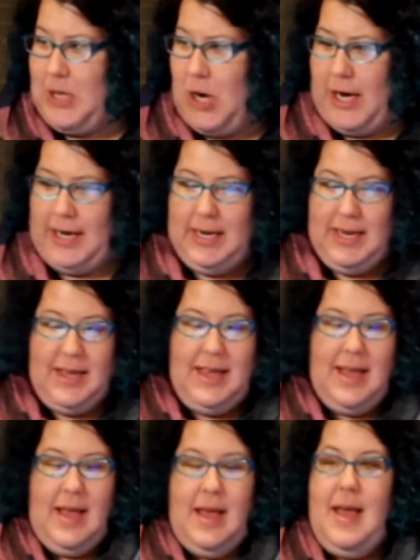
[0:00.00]
Sorry.
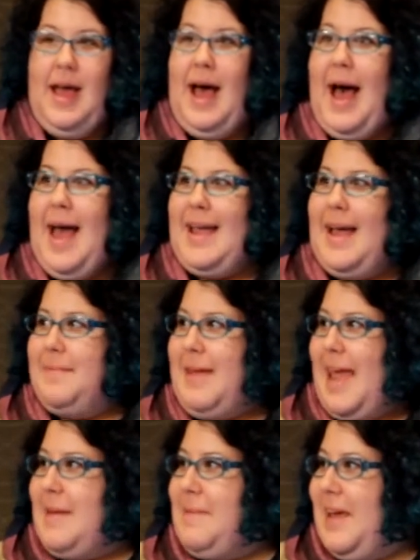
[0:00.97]
Hi, I'm
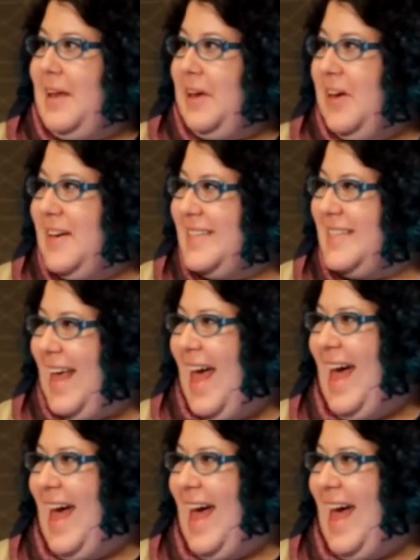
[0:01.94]
Kate Peters.